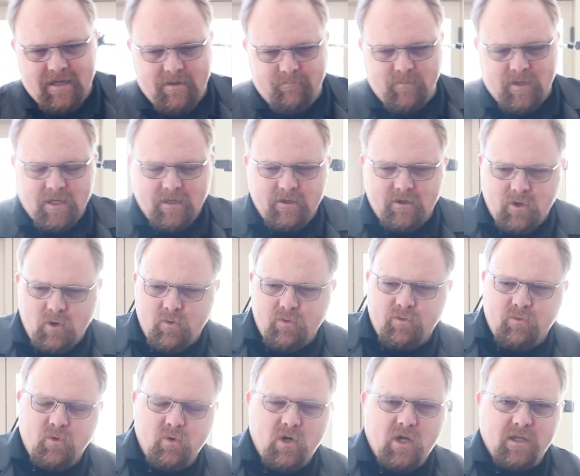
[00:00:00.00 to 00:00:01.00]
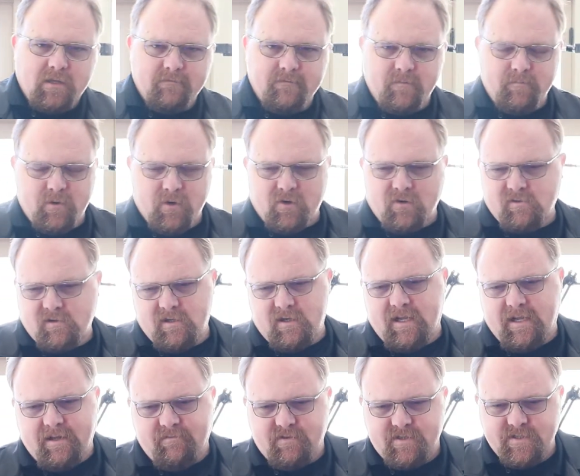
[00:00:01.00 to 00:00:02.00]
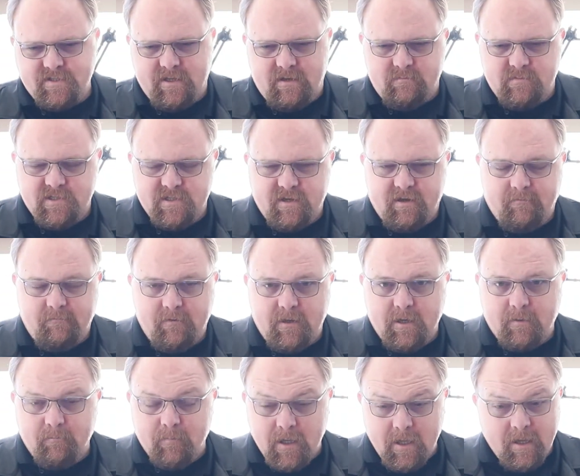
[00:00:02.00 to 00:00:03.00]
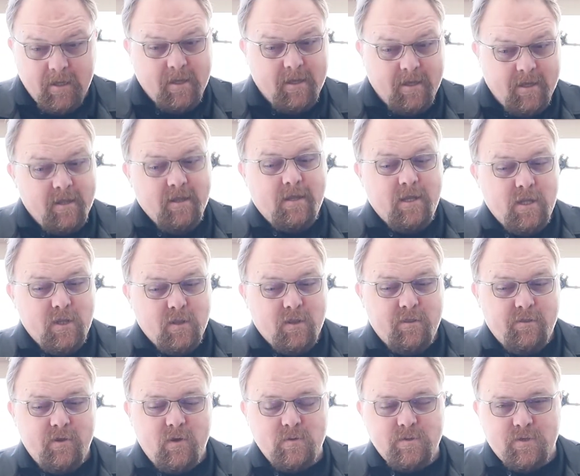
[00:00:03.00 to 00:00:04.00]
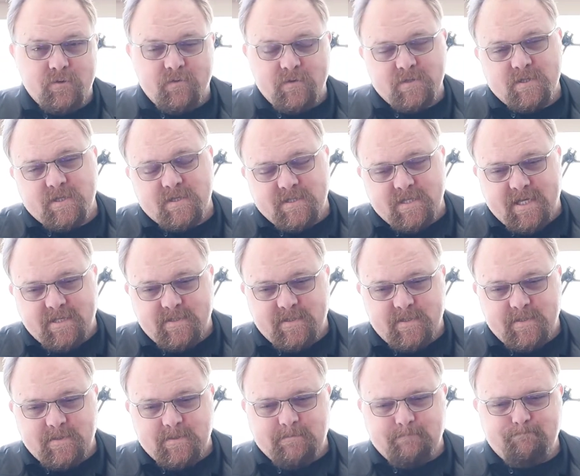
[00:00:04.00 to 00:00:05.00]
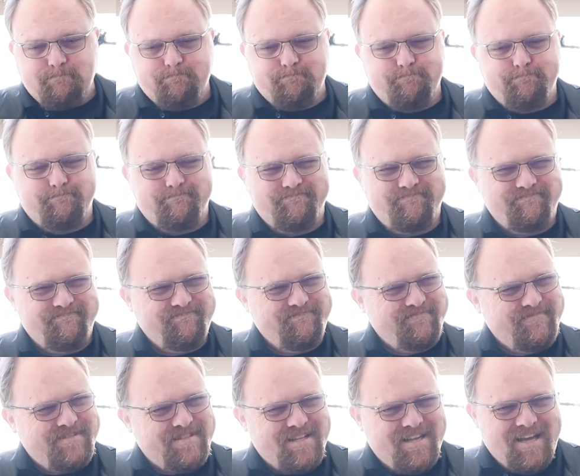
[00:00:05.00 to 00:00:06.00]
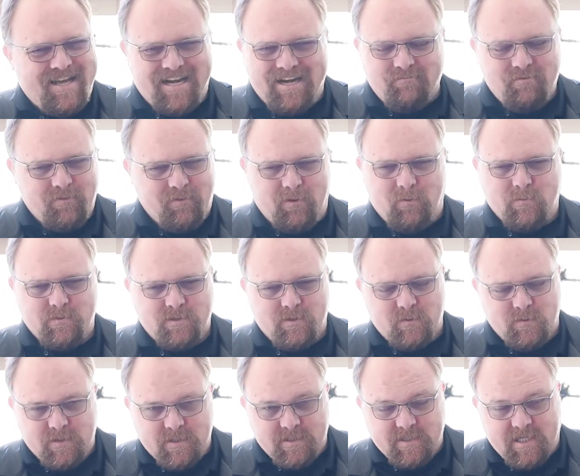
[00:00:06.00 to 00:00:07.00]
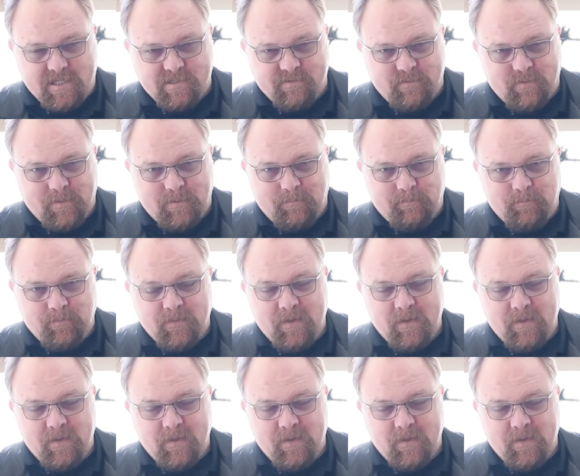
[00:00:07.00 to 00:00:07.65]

I'm not going to go through all of them. They're all going to have the same stuff in them. Those are the successes. Not everything was so successful.